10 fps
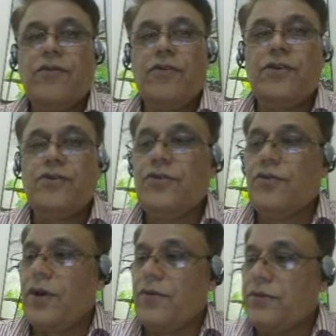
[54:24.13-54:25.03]
we use
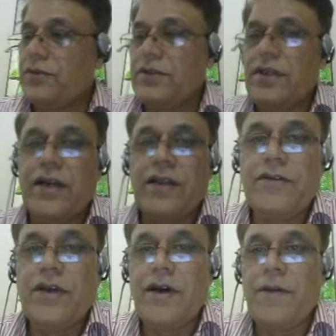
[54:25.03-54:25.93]
one word that is
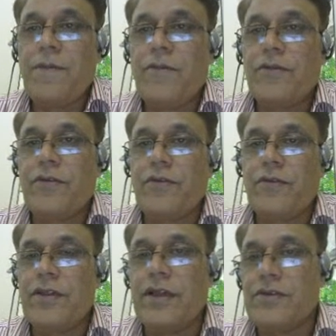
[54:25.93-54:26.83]

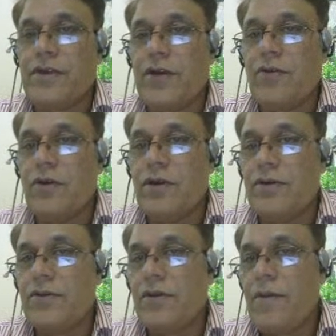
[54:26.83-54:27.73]
with the
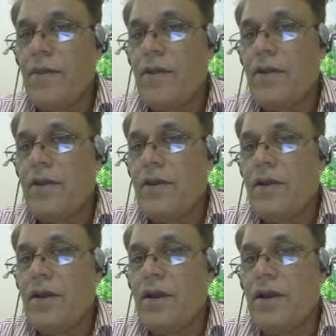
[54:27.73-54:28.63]
stakeholders,
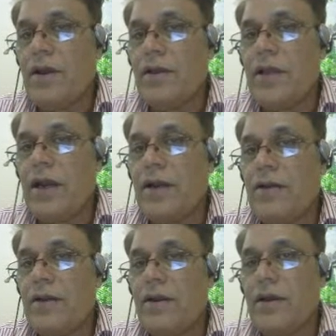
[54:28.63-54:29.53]
that
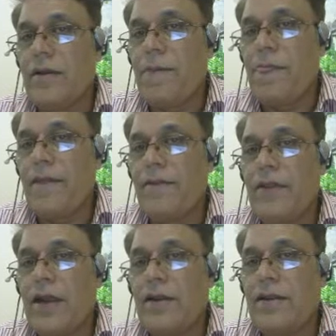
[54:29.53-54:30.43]

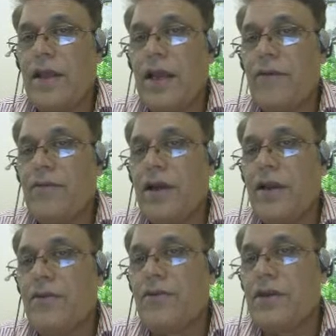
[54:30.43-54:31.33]
they have the
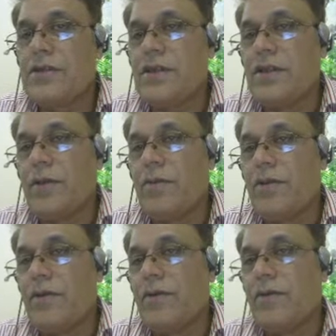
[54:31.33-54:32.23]
interest in the
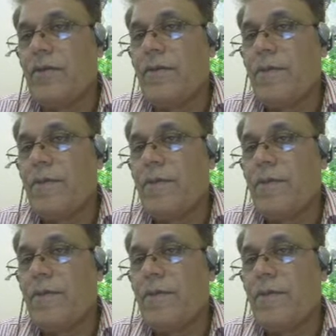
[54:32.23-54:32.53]
business,